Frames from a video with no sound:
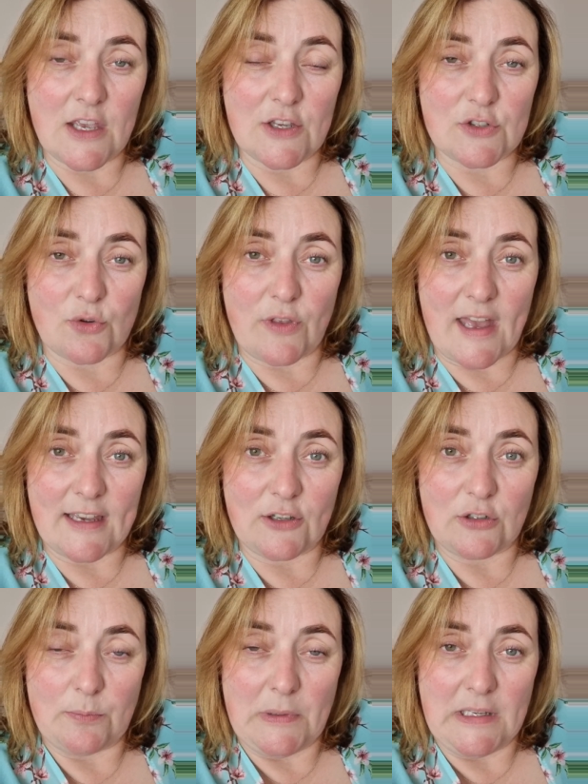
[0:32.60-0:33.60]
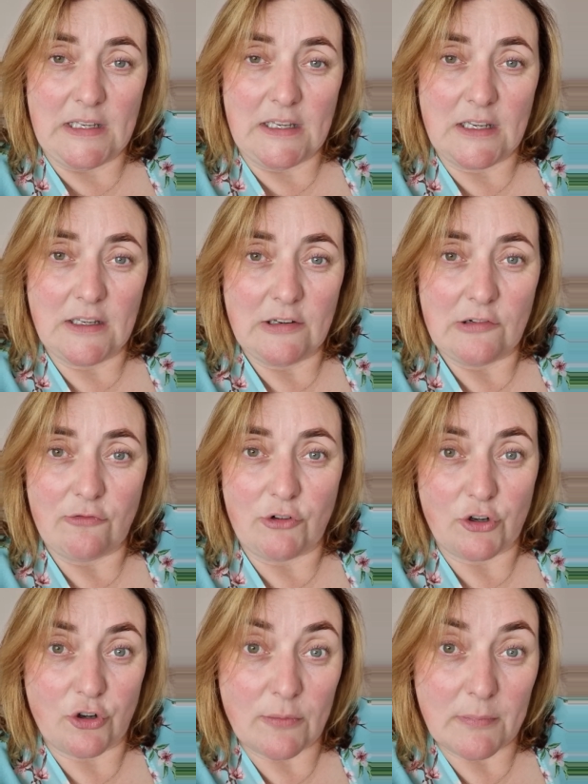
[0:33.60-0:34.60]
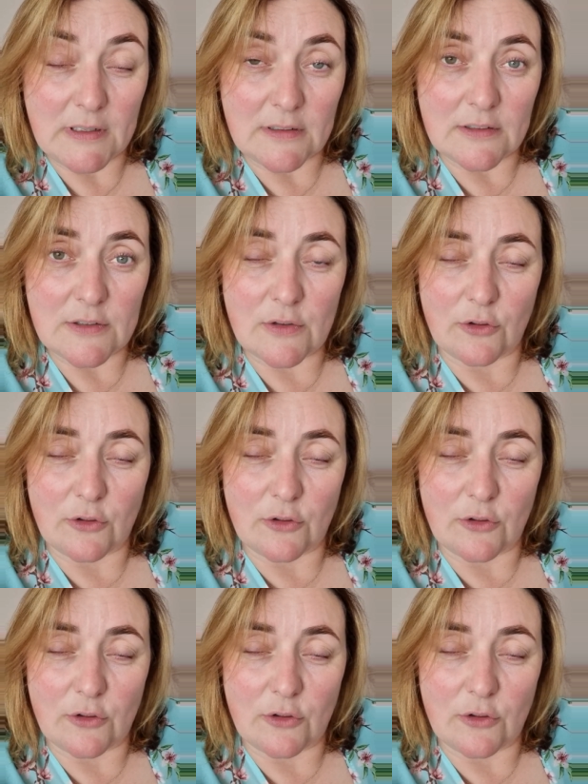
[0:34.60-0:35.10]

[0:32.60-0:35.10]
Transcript: So that could be recruitment,